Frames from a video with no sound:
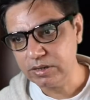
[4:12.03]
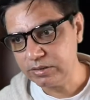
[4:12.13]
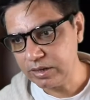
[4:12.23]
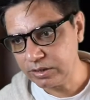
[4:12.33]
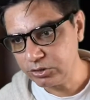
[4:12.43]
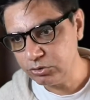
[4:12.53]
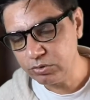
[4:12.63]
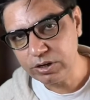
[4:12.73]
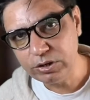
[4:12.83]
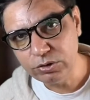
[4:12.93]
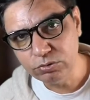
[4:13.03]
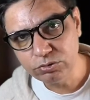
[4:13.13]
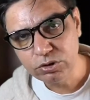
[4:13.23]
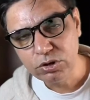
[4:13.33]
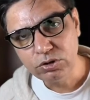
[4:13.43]
that you can use
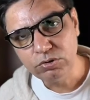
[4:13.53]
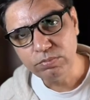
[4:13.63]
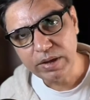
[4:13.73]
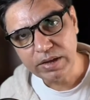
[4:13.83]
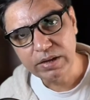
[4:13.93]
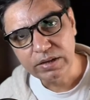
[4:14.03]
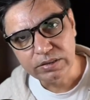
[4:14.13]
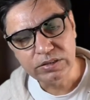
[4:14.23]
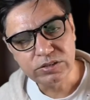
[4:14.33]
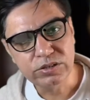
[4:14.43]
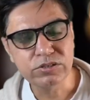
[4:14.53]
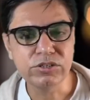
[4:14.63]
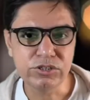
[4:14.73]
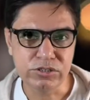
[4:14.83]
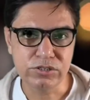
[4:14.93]
to make these
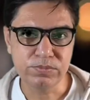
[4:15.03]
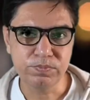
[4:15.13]
decisions.